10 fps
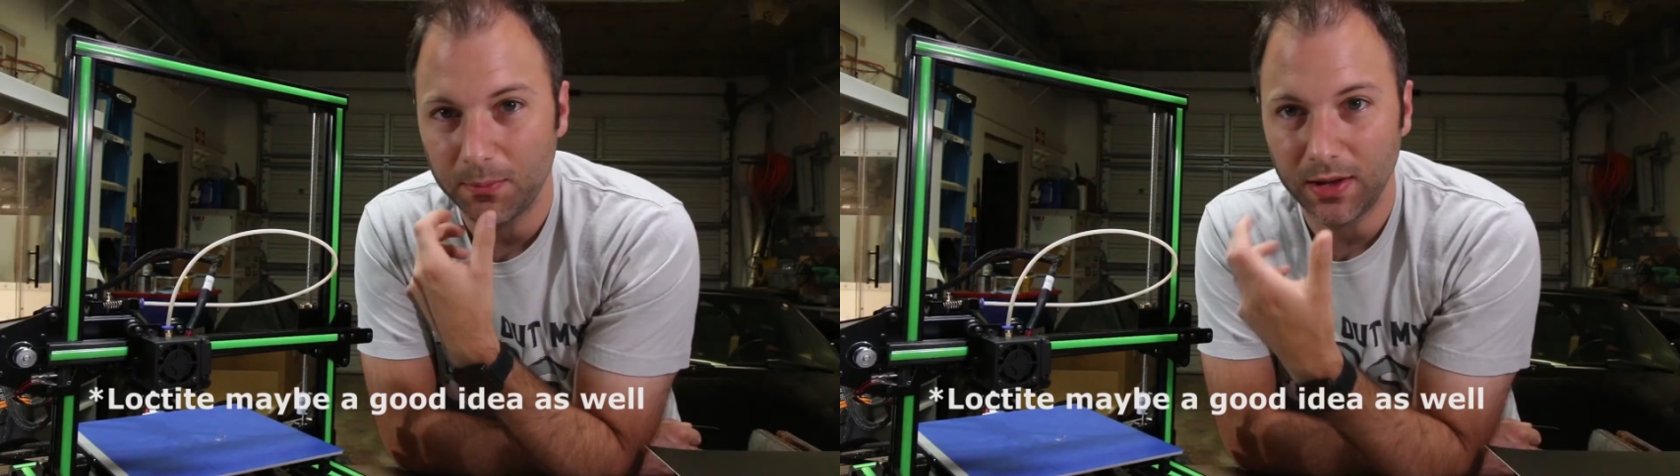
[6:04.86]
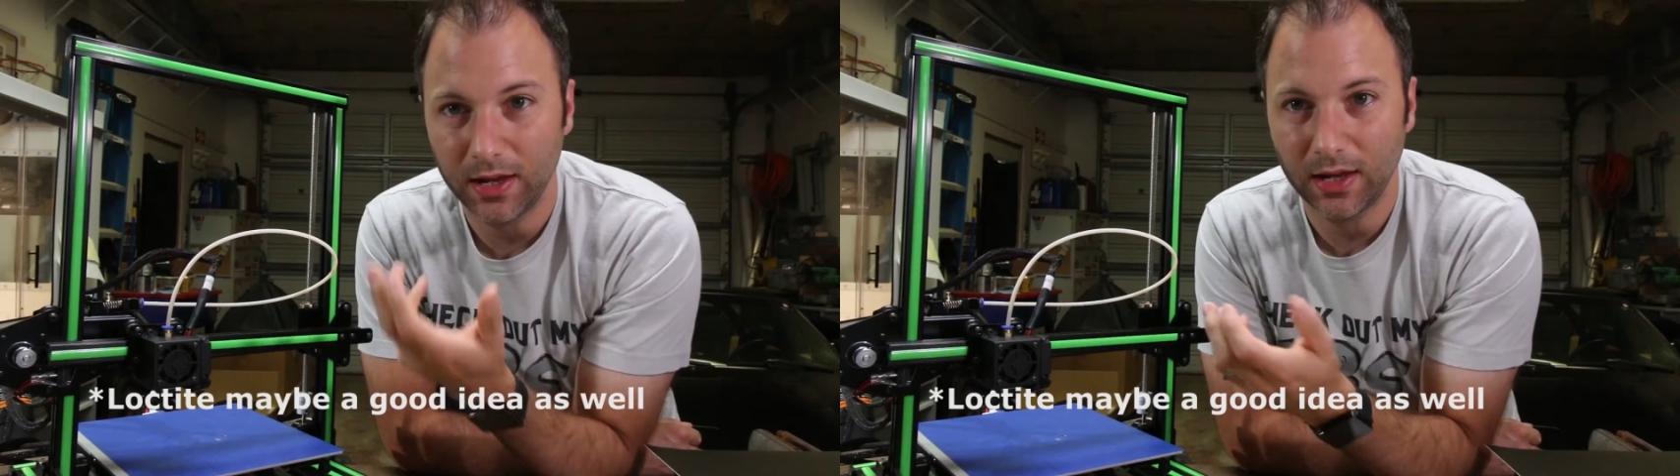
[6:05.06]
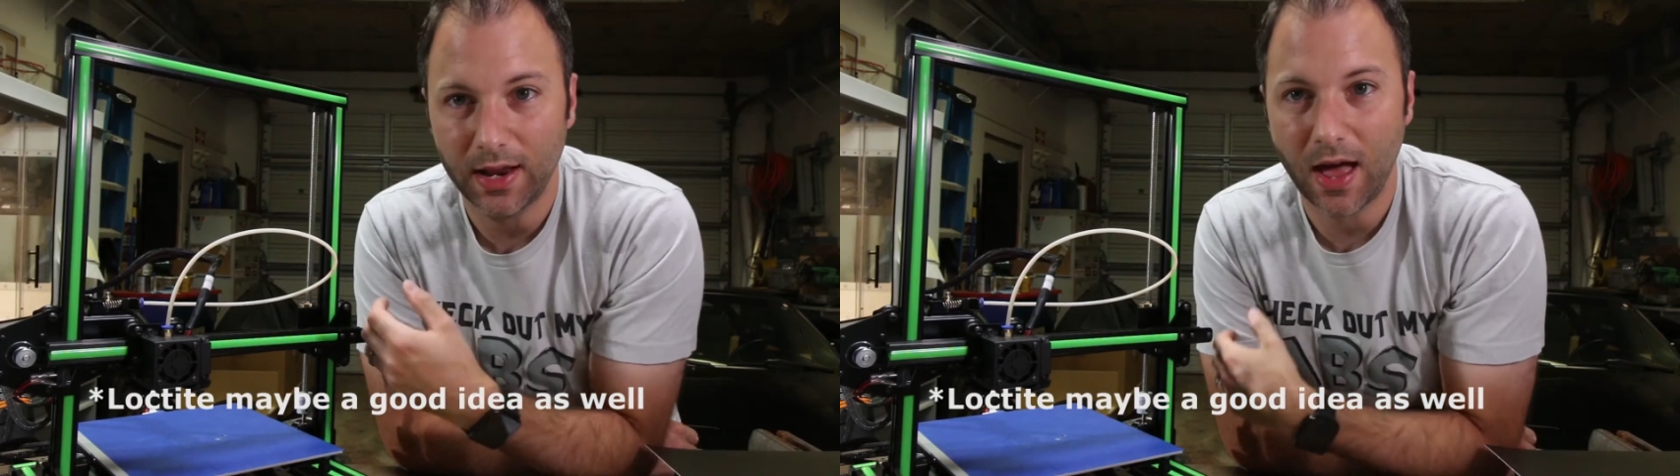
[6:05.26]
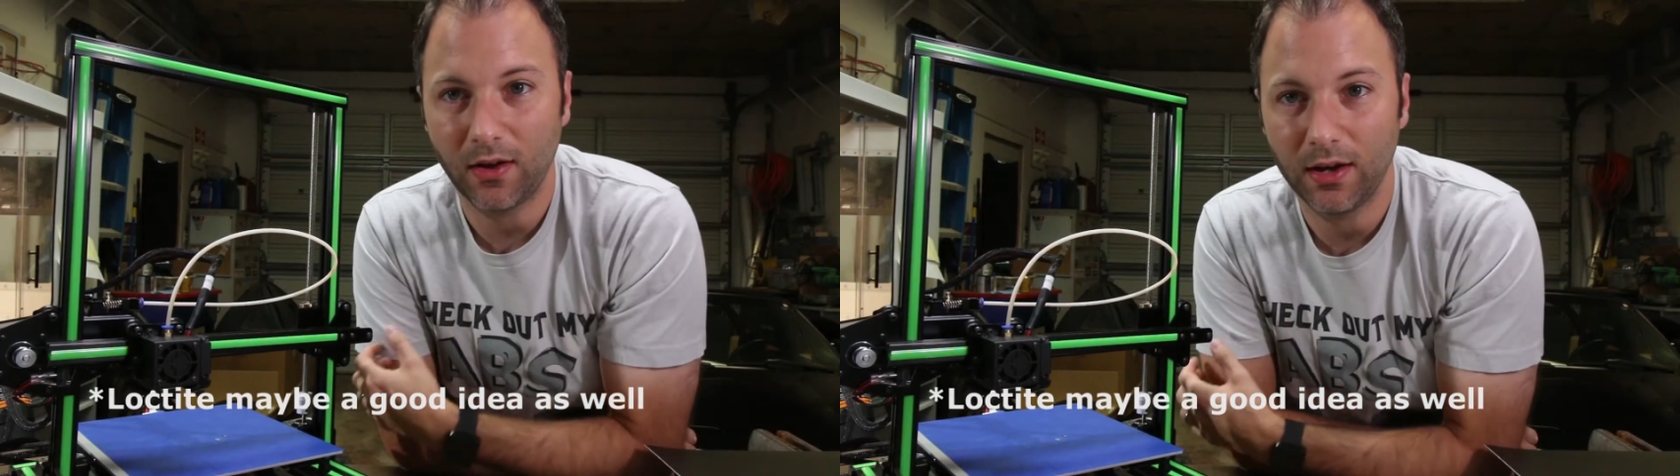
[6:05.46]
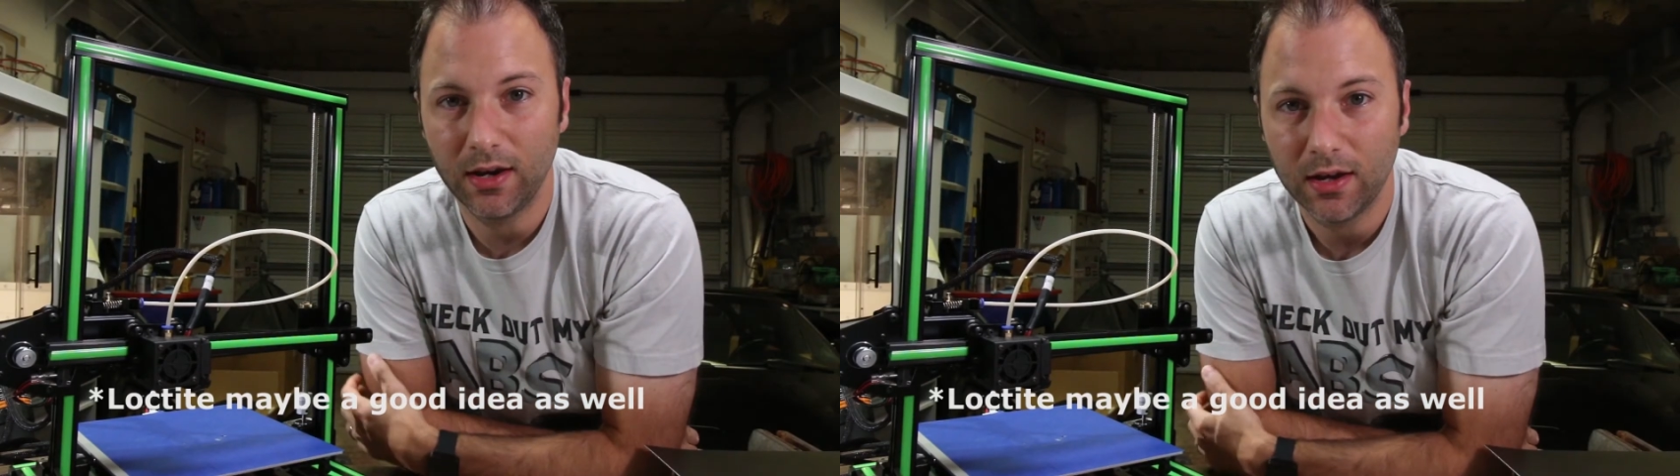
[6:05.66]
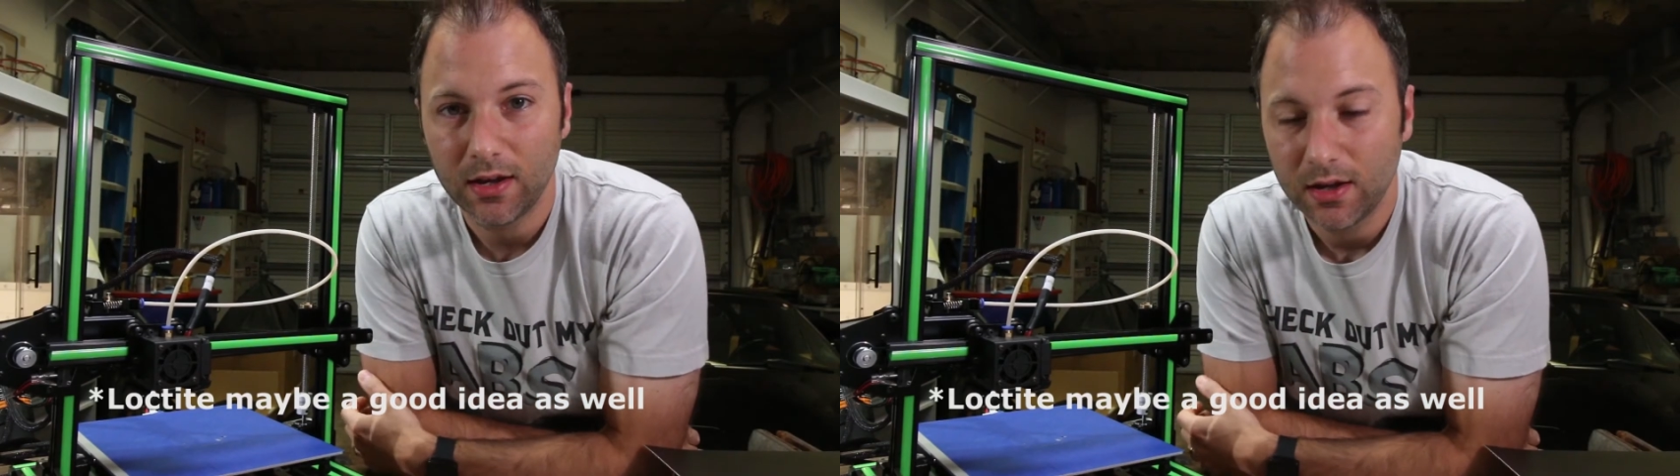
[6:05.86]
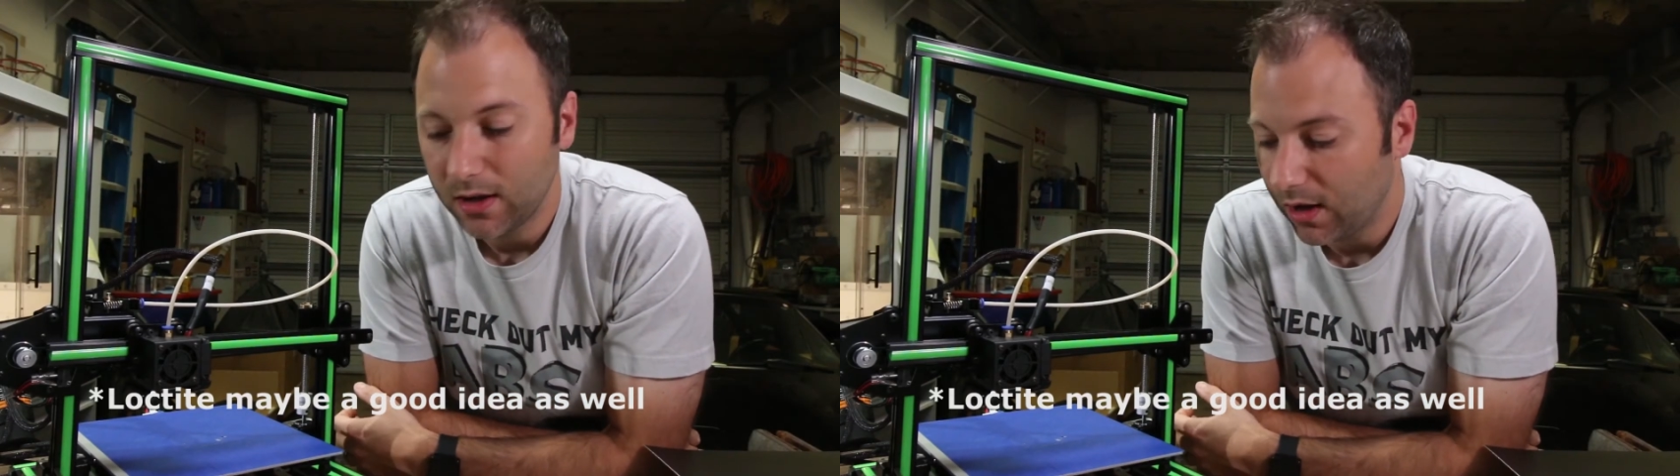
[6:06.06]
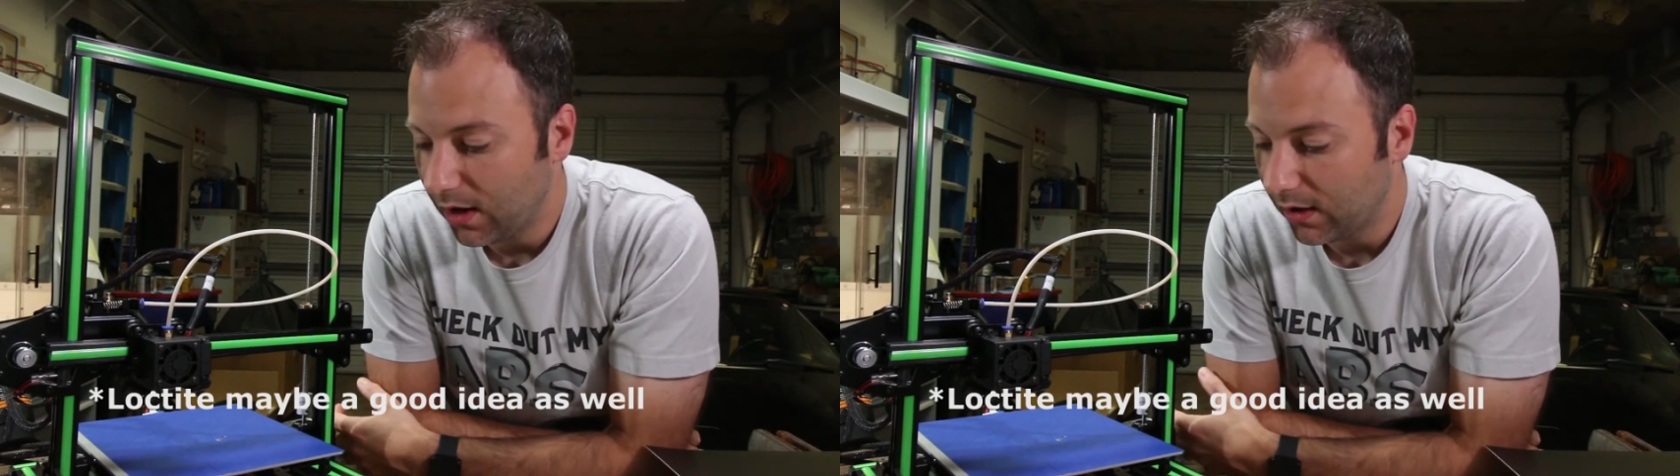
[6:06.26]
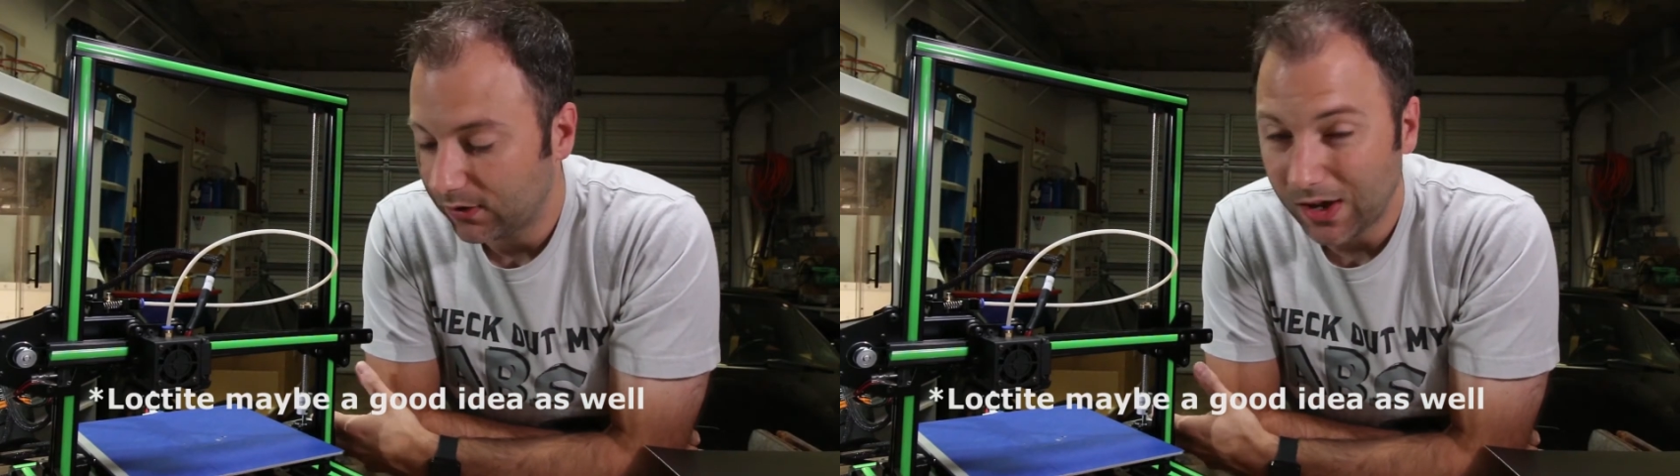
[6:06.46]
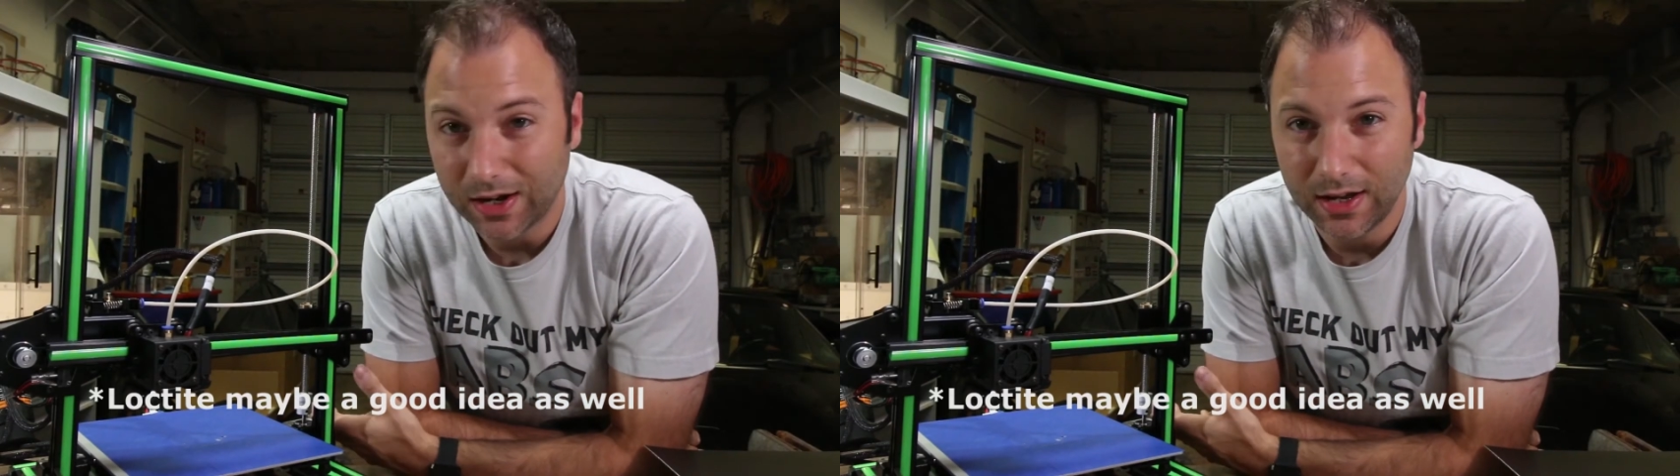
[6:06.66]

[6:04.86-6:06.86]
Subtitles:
being an Allen socket